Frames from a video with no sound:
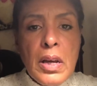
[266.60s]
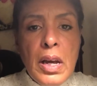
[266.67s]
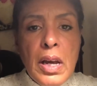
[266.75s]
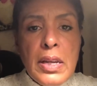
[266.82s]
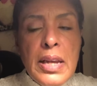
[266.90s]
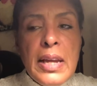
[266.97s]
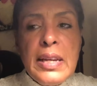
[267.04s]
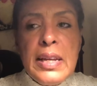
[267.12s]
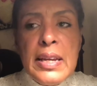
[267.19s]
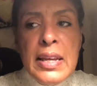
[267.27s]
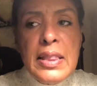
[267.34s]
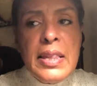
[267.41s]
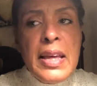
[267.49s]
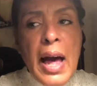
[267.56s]
Yet
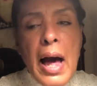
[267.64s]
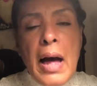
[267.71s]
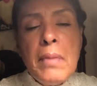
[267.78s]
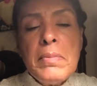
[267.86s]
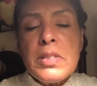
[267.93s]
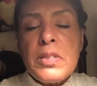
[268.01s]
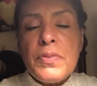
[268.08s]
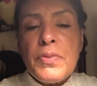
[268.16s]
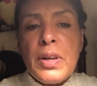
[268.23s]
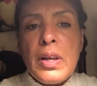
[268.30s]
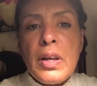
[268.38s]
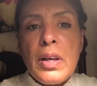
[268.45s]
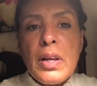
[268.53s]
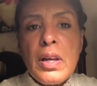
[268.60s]
in the
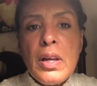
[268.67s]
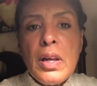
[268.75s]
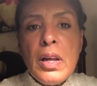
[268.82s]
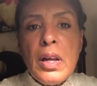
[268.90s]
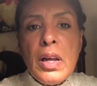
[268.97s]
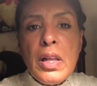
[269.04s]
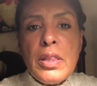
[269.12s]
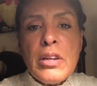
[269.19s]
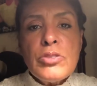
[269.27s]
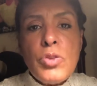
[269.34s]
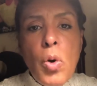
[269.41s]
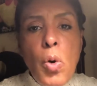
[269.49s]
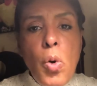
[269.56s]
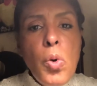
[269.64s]
atmosphere, there's
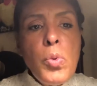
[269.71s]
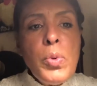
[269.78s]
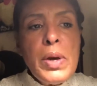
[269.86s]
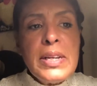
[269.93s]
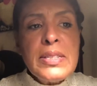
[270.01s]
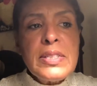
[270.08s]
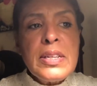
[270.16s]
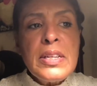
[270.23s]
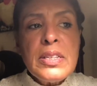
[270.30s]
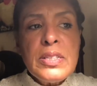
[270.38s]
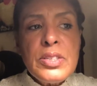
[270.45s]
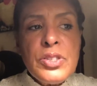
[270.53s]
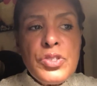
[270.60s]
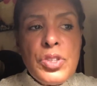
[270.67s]
always
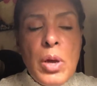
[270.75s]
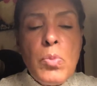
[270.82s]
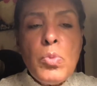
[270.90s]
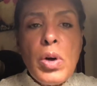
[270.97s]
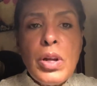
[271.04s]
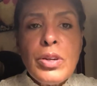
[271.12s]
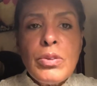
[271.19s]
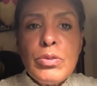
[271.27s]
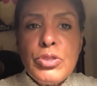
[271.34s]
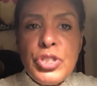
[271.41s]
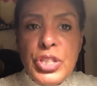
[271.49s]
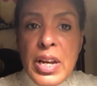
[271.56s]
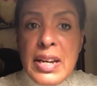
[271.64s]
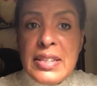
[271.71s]
someone who
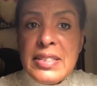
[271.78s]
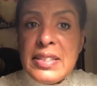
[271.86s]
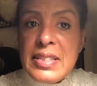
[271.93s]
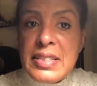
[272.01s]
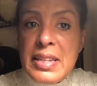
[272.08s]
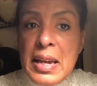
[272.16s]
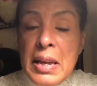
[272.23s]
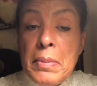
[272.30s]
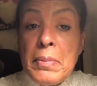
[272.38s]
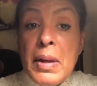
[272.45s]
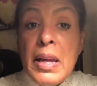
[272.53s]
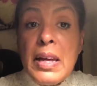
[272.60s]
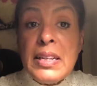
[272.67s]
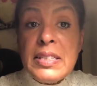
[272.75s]
shares the same
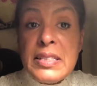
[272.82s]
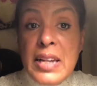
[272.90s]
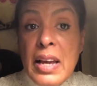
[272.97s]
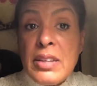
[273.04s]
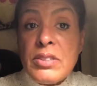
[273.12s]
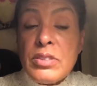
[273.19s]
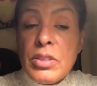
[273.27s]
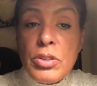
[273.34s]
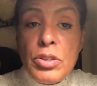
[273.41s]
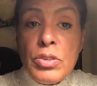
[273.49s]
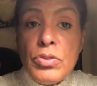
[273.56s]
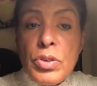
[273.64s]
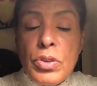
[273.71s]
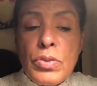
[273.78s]
taste that you do.